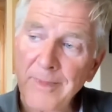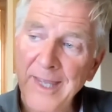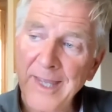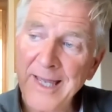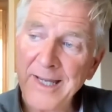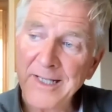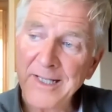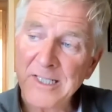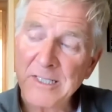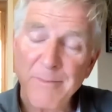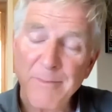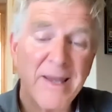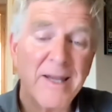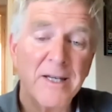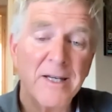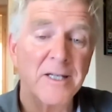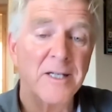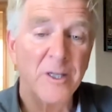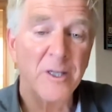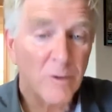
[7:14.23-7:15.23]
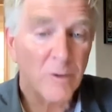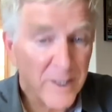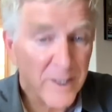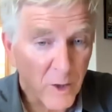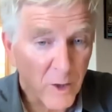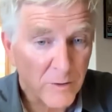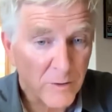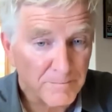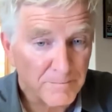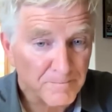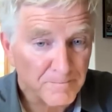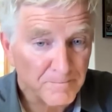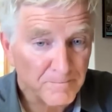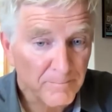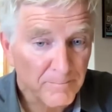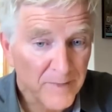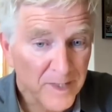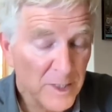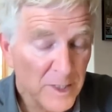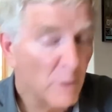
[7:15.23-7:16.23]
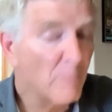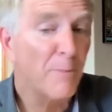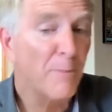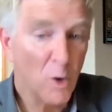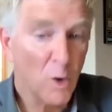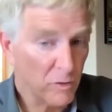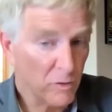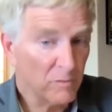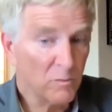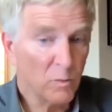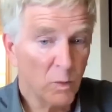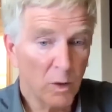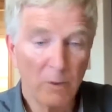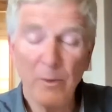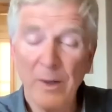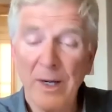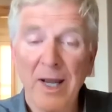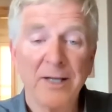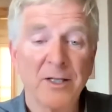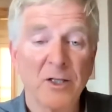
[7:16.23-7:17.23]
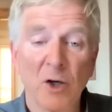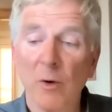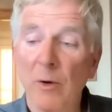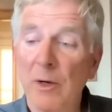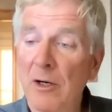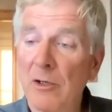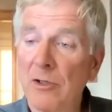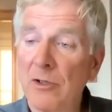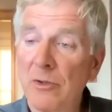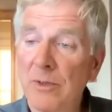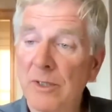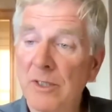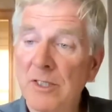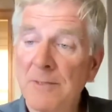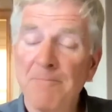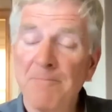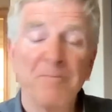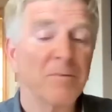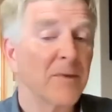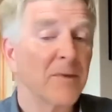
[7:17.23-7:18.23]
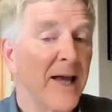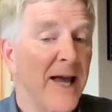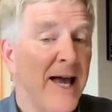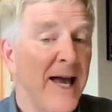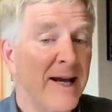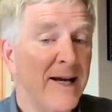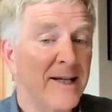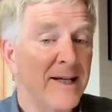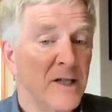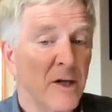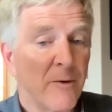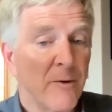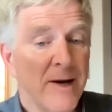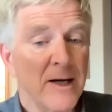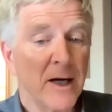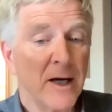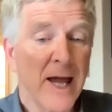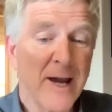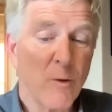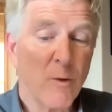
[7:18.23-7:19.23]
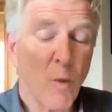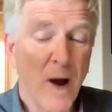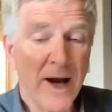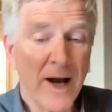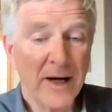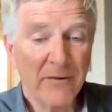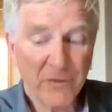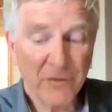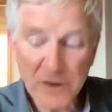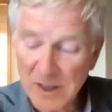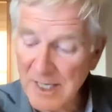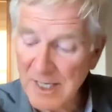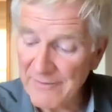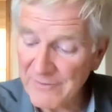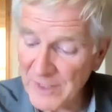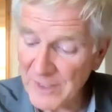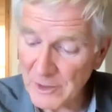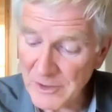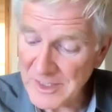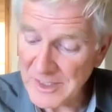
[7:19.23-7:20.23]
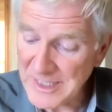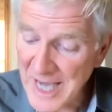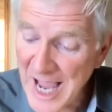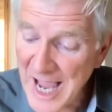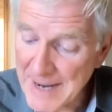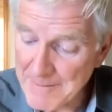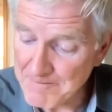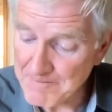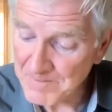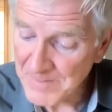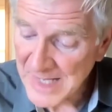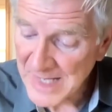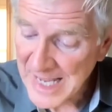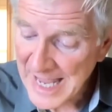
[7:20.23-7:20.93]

and it's made near Lyon near Beaune, where we like to go on our tours. And it's a great light wine if you're just having a good time.